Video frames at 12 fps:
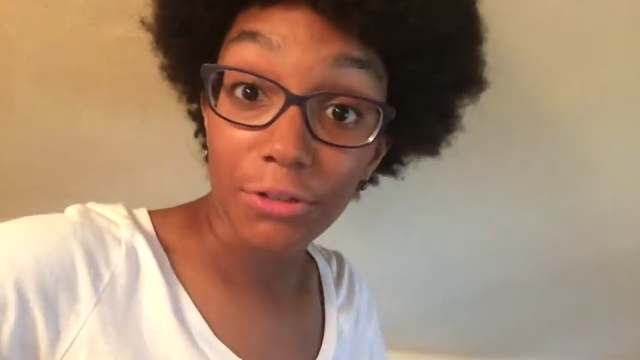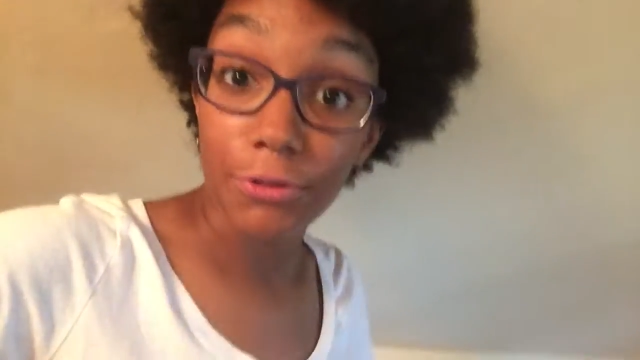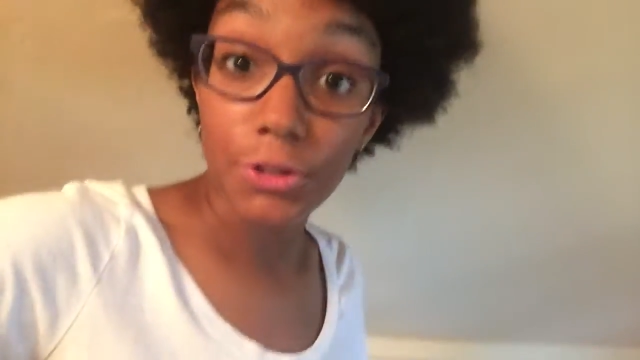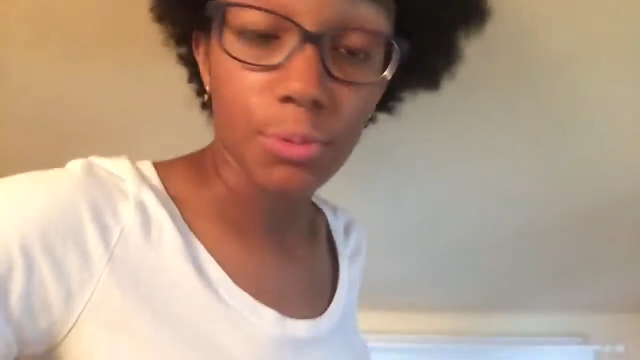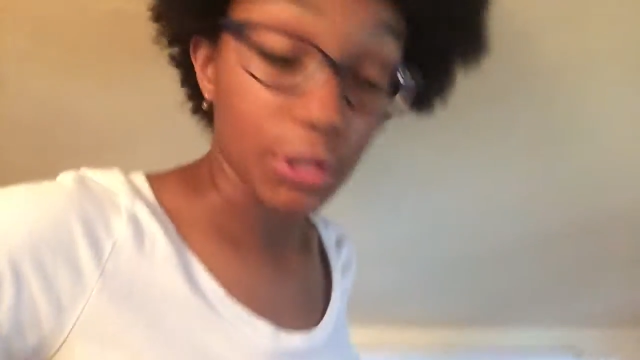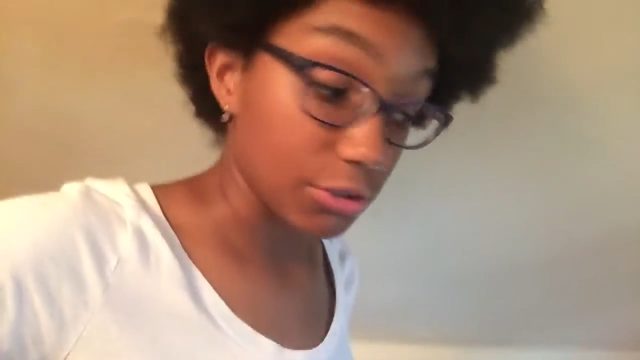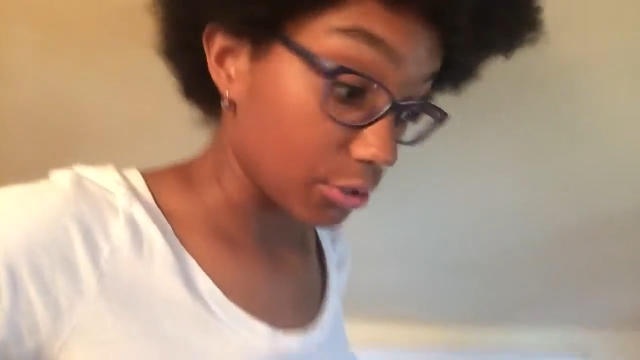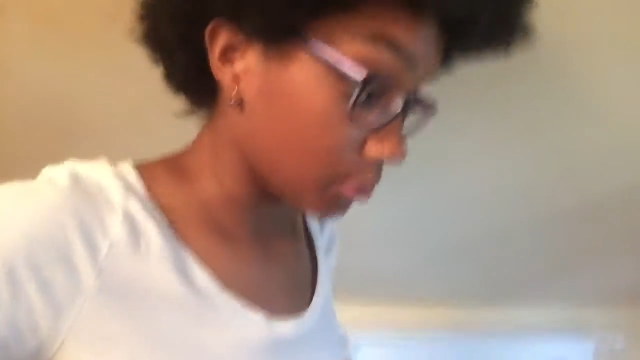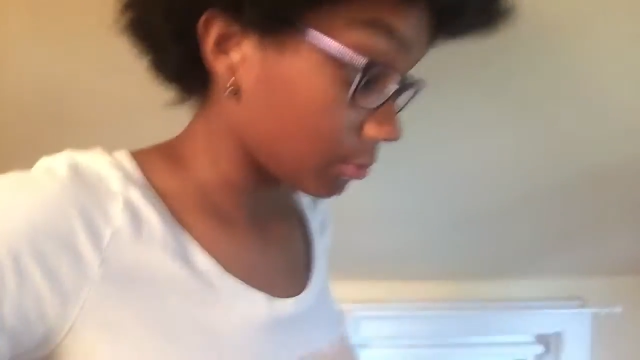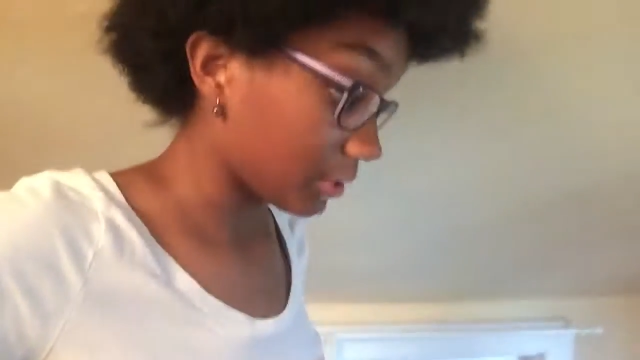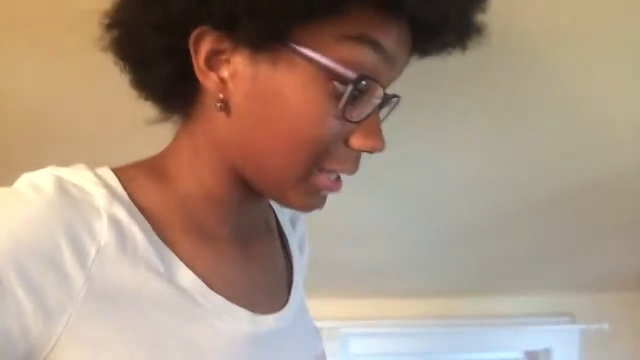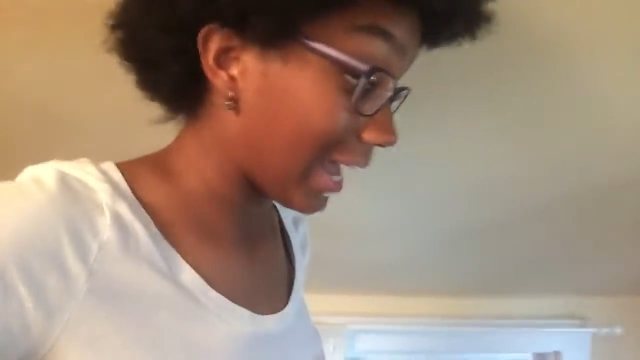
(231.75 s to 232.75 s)
your first one and don't
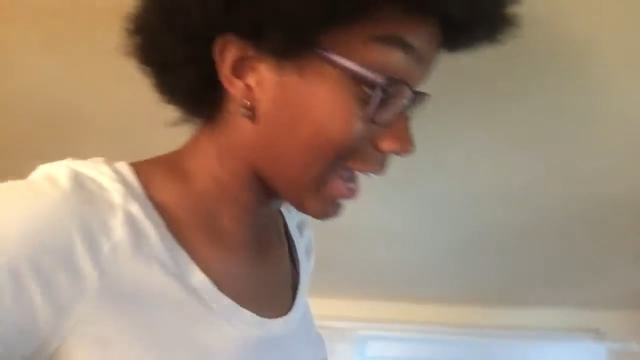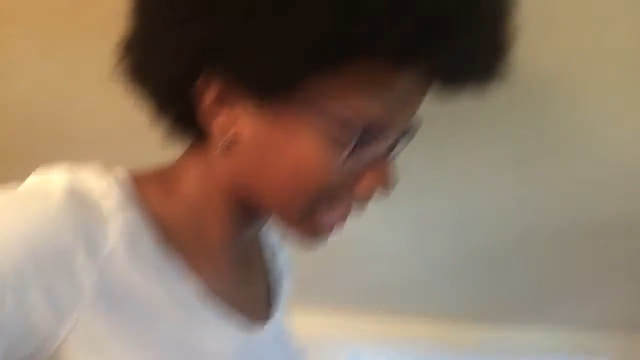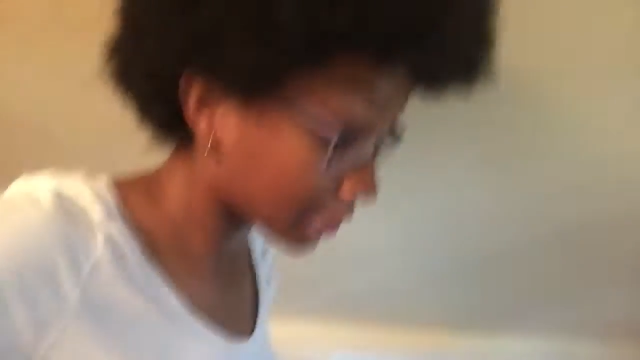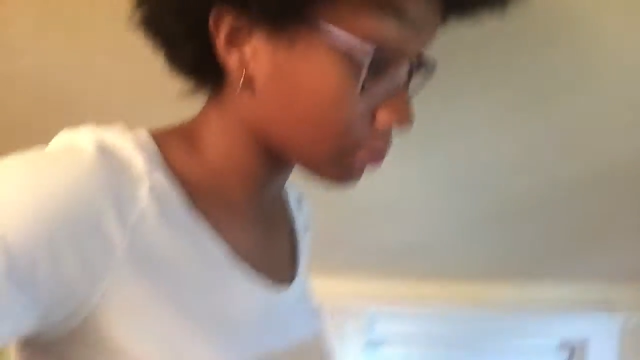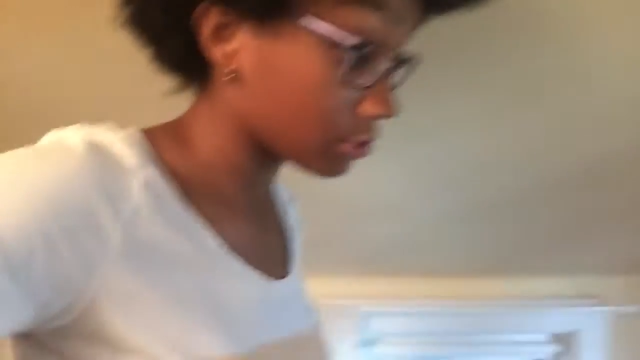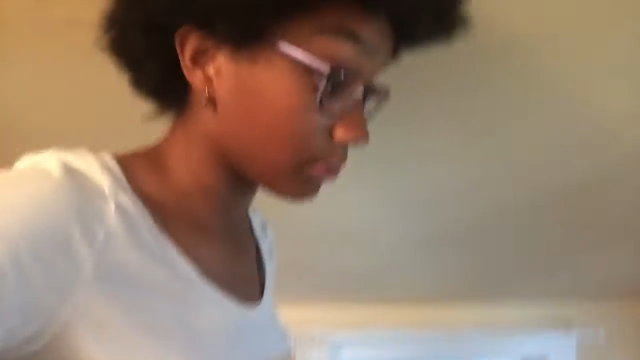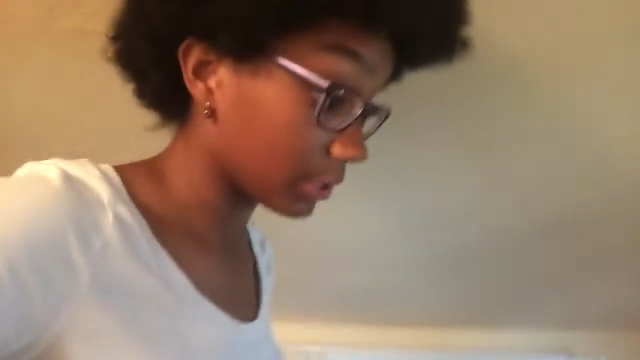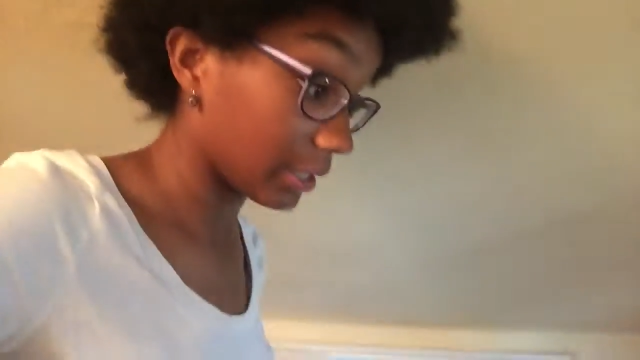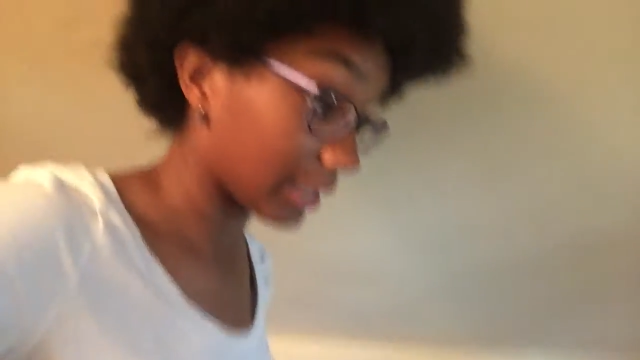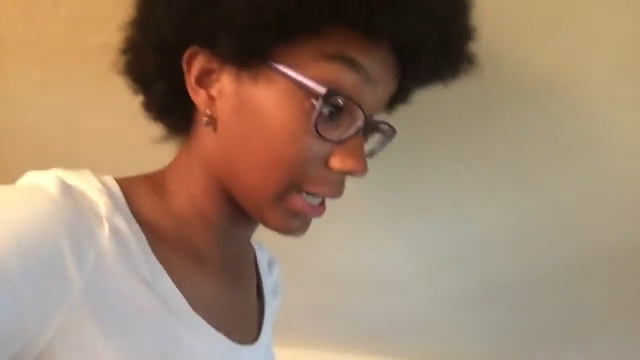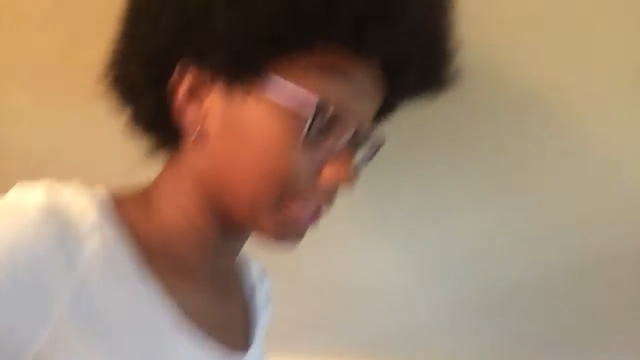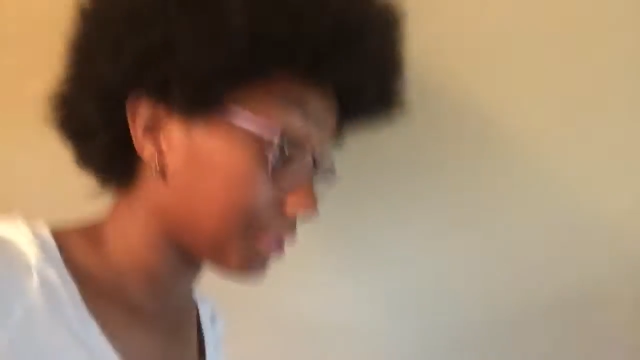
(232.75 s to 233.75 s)
know what the heck you're doing
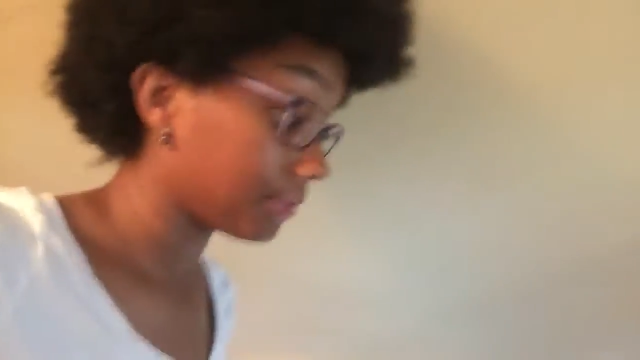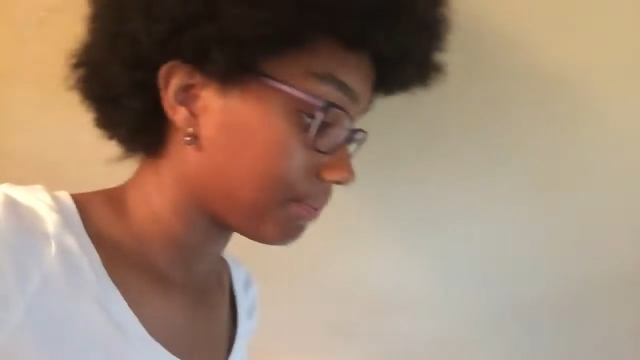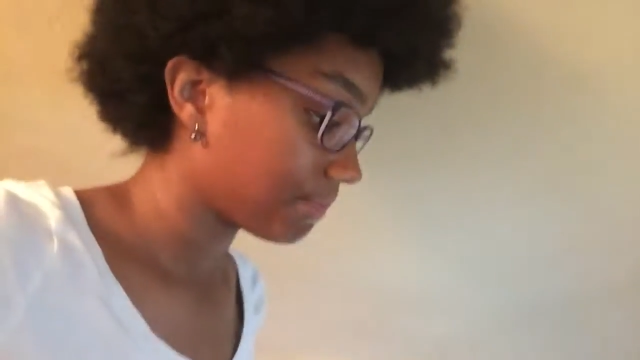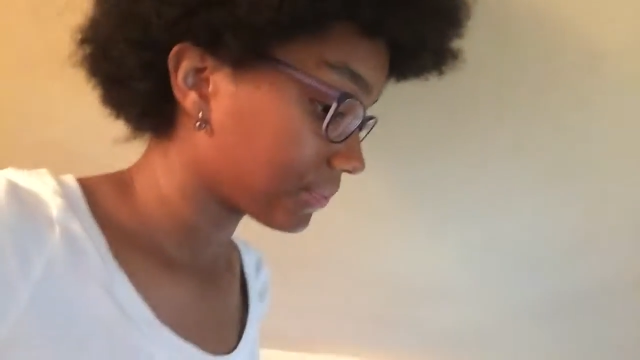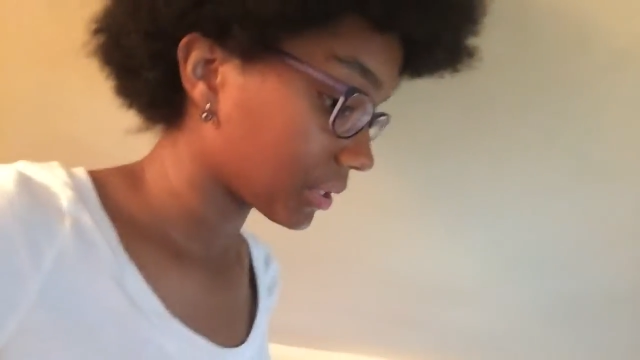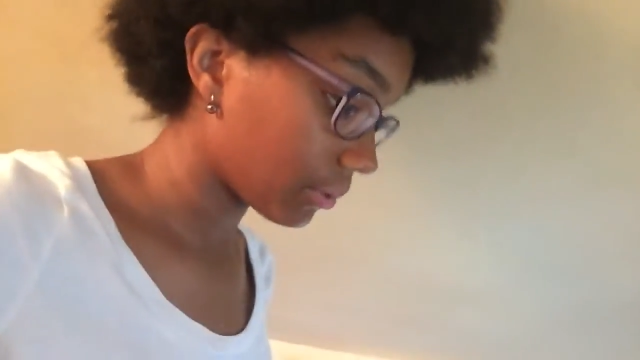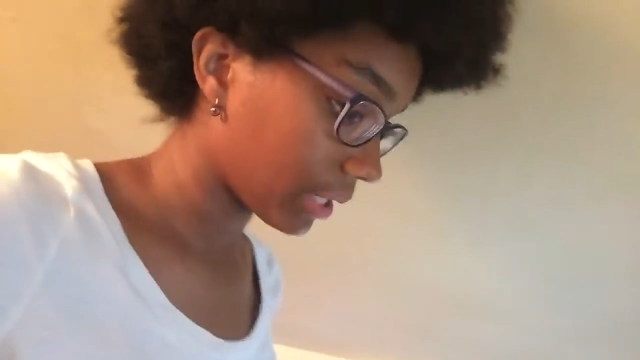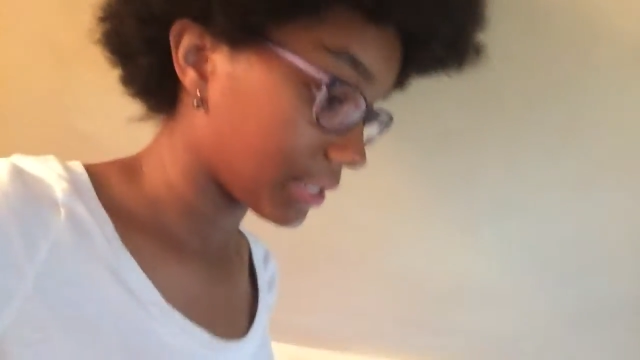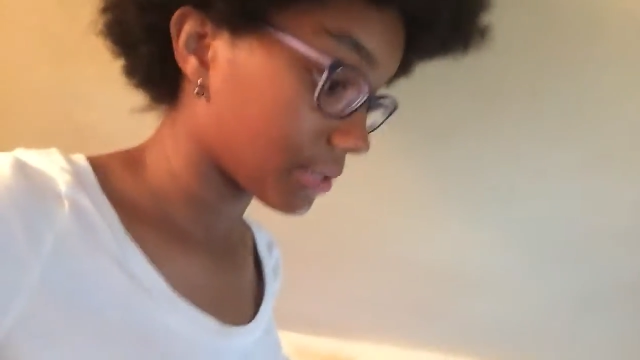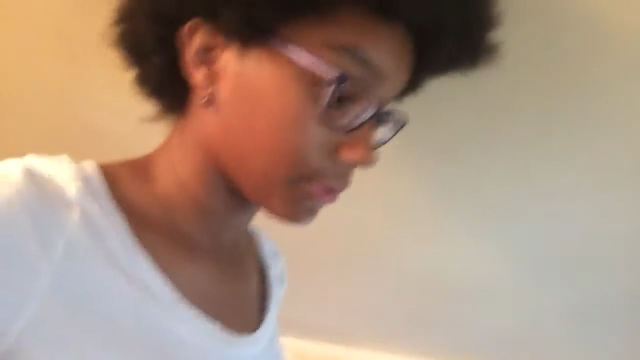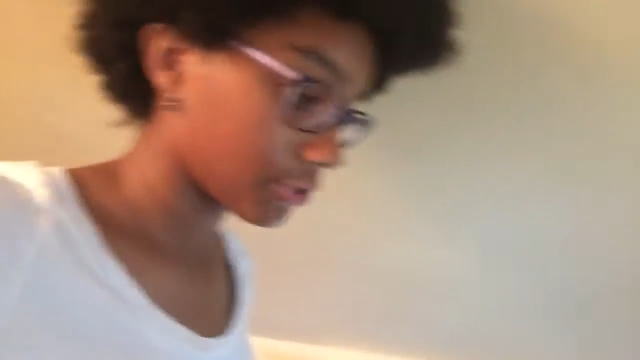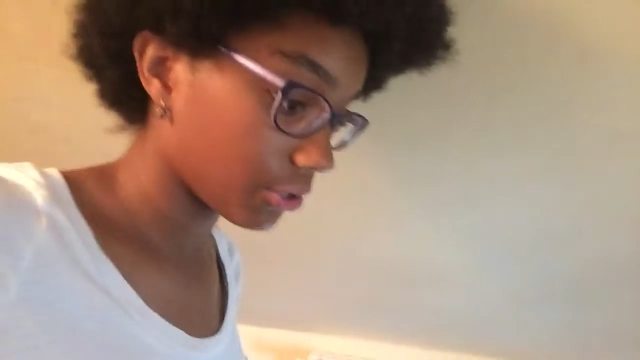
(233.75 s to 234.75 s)
like I did. Okay,
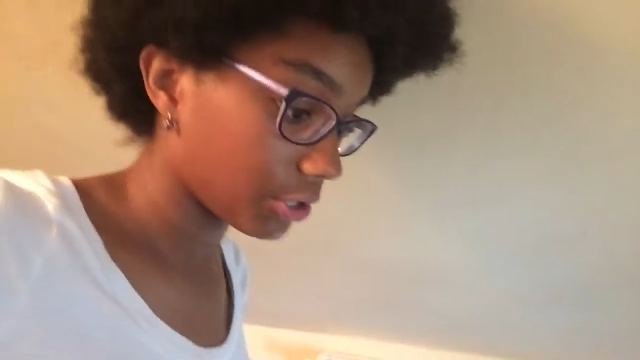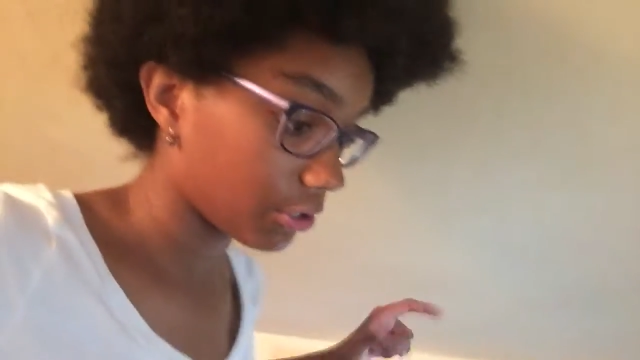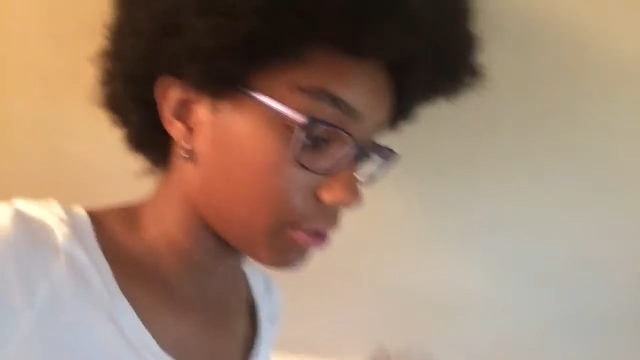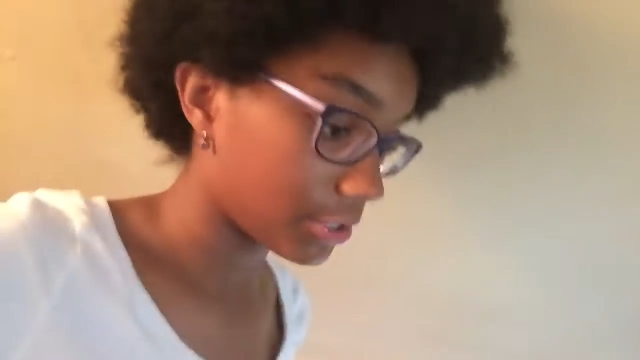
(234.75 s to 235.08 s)
so we showed you the